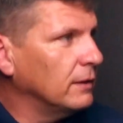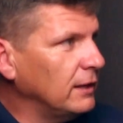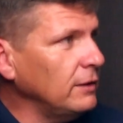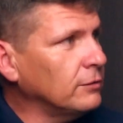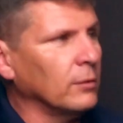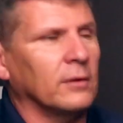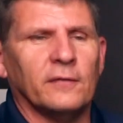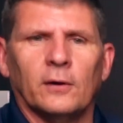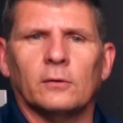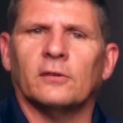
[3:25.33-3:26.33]
these are the
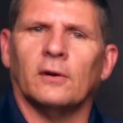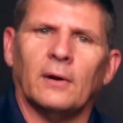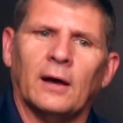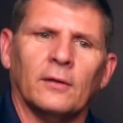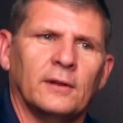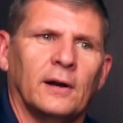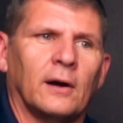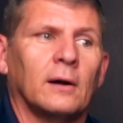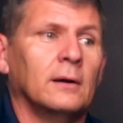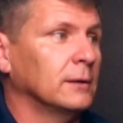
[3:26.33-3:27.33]
folks that are out
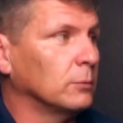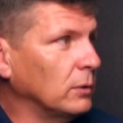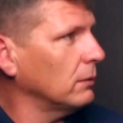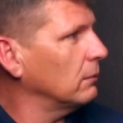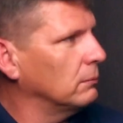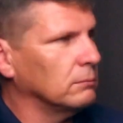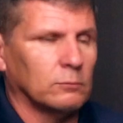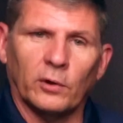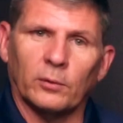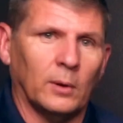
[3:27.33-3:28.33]
there, well,
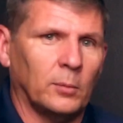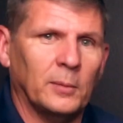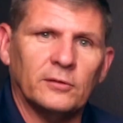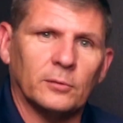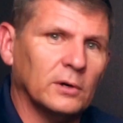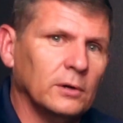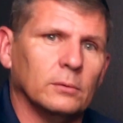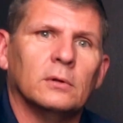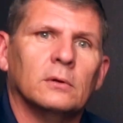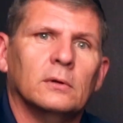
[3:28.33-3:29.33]
where the rubber meets the road.